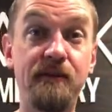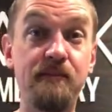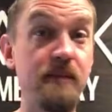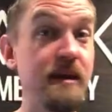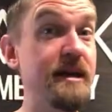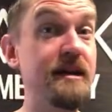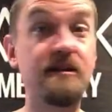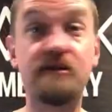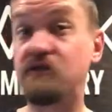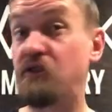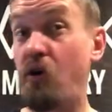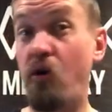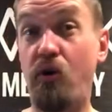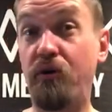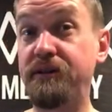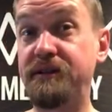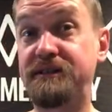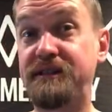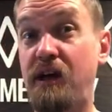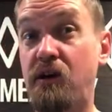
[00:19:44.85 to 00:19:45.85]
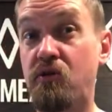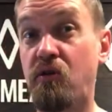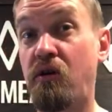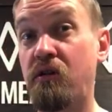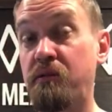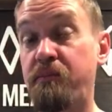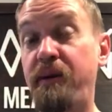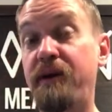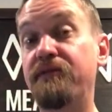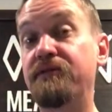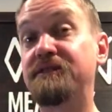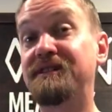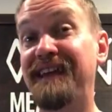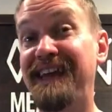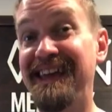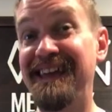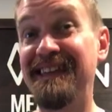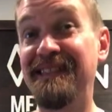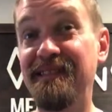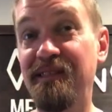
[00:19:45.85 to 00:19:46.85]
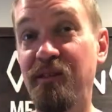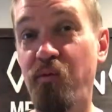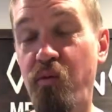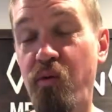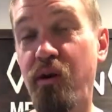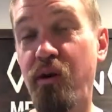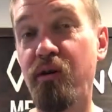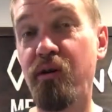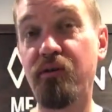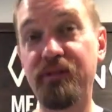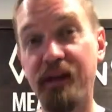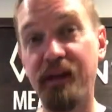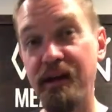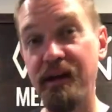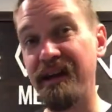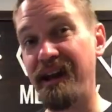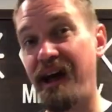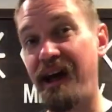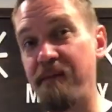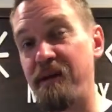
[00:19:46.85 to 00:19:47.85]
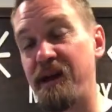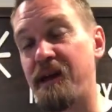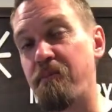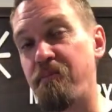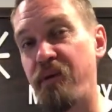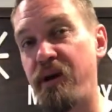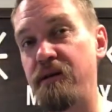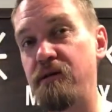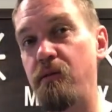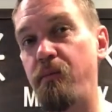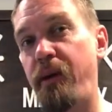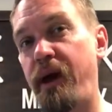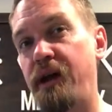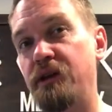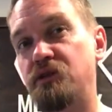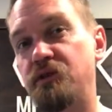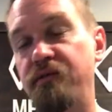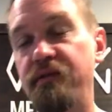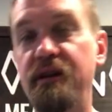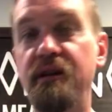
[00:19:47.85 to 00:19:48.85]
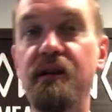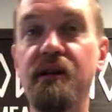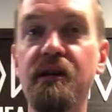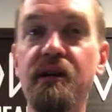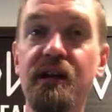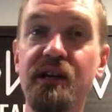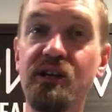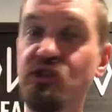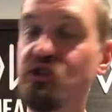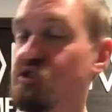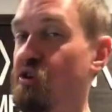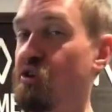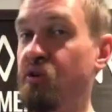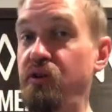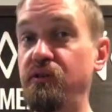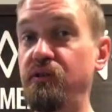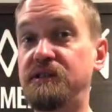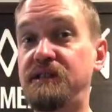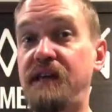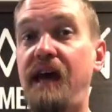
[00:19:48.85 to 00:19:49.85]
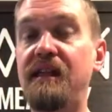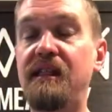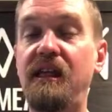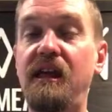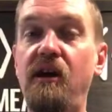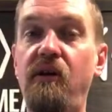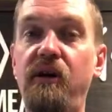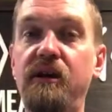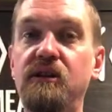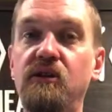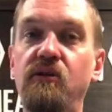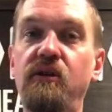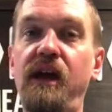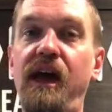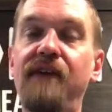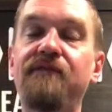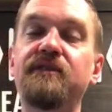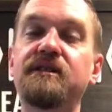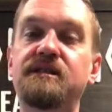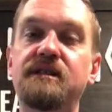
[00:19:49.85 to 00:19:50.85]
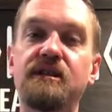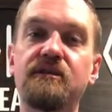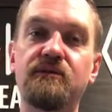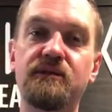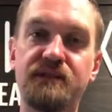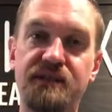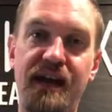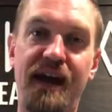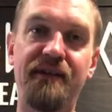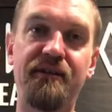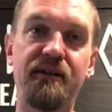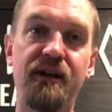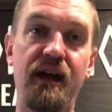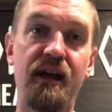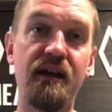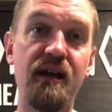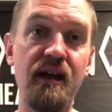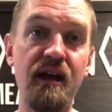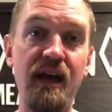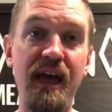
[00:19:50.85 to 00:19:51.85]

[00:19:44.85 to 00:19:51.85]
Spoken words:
Mead is the oldest alcoholic beverage in the world, and I make a brand new batch of it and show you exactly how I do it every single Saturday.